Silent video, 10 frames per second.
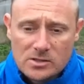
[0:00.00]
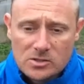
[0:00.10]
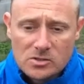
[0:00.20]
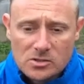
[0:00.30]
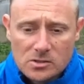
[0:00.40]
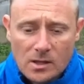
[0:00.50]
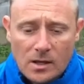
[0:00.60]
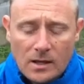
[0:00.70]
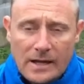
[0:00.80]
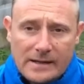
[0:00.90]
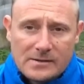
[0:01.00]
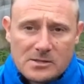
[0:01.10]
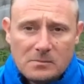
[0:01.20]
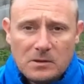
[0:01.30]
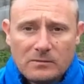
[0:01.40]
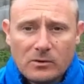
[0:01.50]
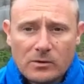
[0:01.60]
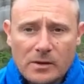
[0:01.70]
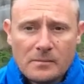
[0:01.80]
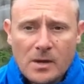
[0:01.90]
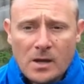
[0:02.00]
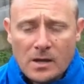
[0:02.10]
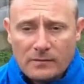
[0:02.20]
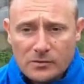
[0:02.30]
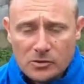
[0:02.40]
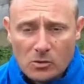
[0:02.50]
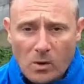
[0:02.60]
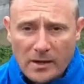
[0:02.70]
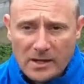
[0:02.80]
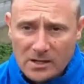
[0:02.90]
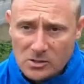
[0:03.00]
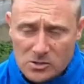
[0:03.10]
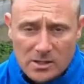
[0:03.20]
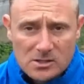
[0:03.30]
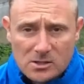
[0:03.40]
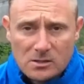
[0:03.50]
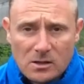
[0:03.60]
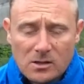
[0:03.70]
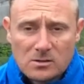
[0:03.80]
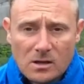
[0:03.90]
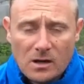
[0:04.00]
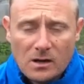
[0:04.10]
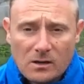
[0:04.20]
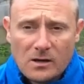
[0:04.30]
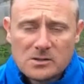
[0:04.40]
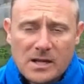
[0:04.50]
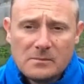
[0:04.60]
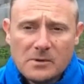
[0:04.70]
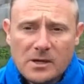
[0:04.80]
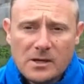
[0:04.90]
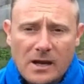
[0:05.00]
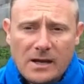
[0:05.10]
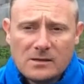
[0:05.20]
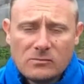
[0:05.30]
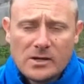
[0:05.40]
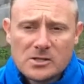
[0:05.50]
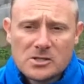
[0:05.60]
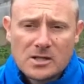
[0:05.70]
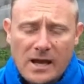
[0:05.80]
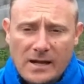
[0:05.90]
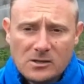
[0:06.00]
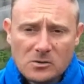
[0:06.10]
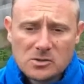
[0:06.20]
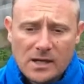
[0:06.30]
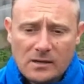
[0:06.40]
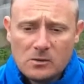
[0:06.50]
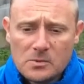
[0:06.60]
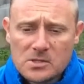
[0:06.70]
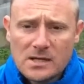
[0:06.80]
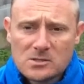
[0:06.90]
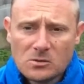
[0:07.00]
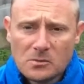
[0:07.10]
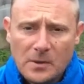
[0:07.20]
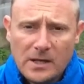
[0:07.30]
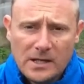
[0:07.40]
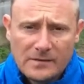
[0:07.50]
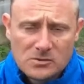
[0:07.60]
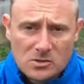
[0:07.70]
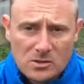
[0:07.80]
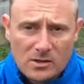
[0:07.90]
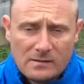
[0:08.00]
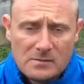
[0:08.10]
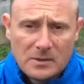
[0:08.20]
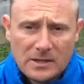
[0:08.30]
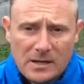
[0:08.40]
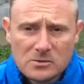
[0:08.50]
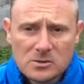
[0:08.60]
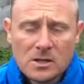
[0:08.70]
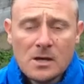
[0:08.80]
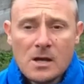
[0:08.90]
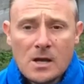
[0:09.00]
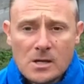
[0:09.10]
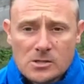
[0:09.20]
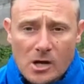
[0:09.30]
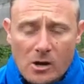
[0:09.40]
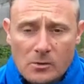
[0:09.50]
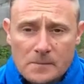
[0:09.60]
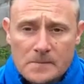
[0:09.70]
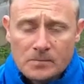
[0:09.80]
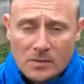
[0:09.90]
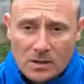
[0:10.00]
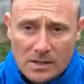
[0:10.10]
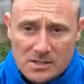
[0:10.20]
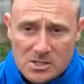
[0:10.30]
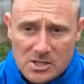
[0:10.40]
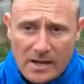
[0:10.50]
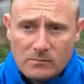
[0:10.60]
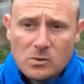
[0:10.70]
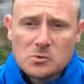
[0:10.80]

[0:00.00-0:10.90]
It's just laid out simply for them. If you do want it, you just need to contact me and register, and you'll be sent all the PDFs just like everybody else. So it's the same rules.